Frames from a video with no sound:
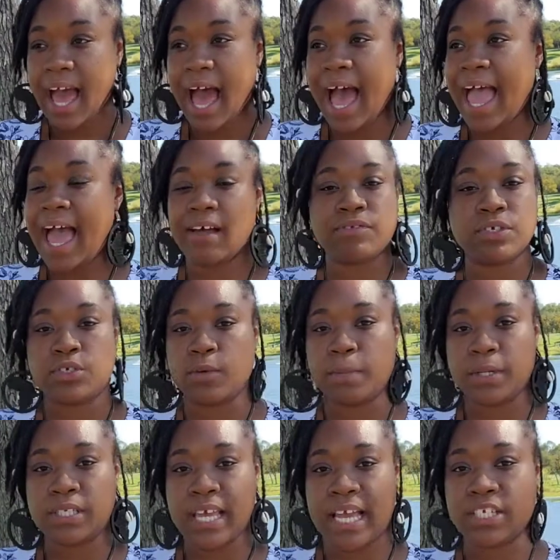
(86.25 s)
I have to do
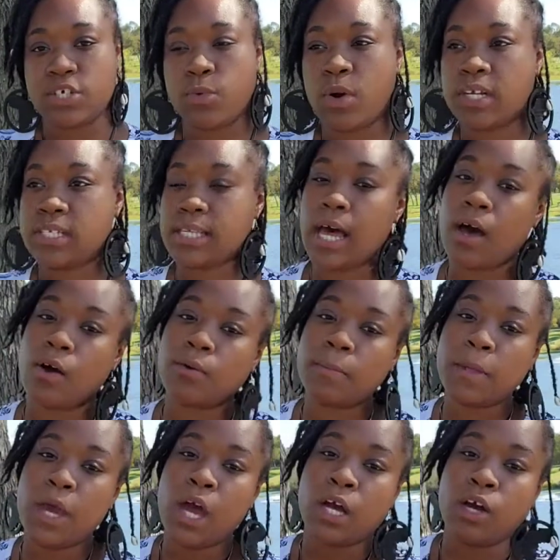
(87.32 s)
protection work. So
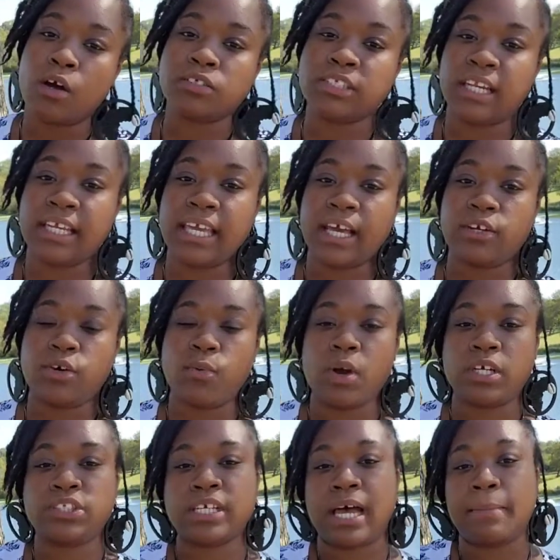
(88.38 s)
go to the candle
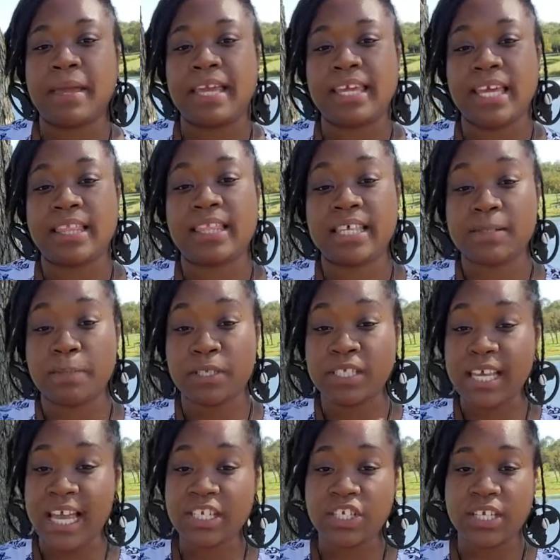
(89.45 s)
workshop and get this
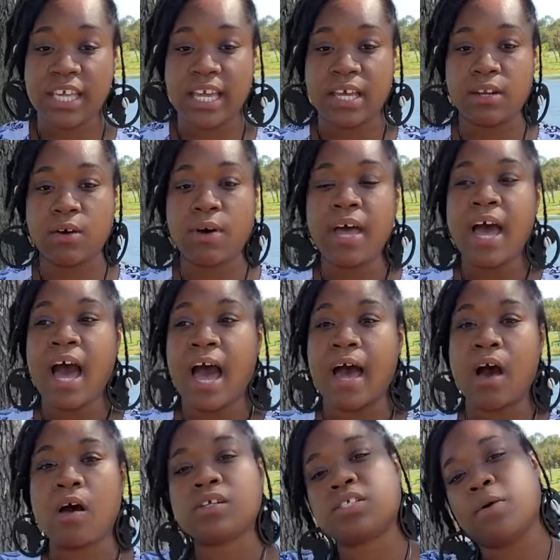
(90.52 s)
protection candle. I
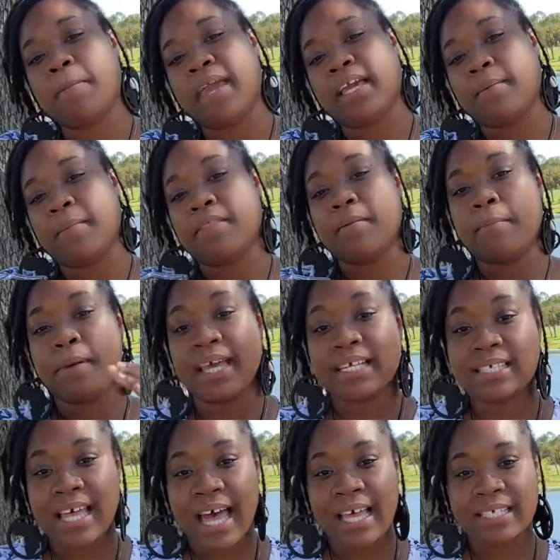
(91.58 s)
also make them in the big
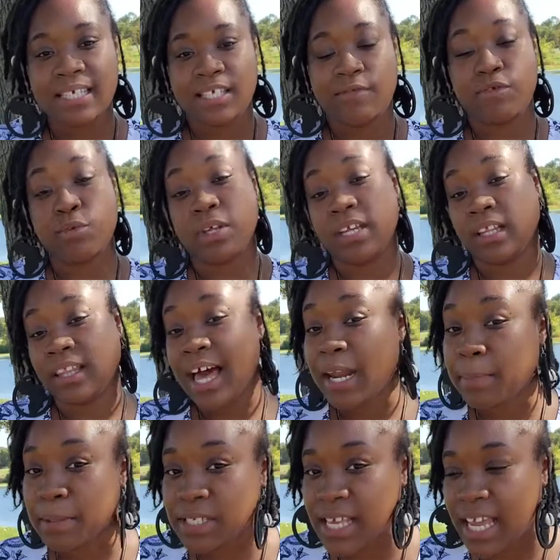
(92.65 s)
sizes if you need a lot
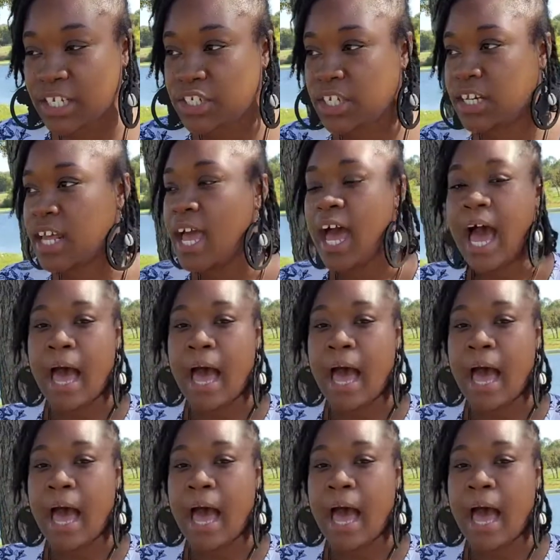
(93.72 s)
of protection.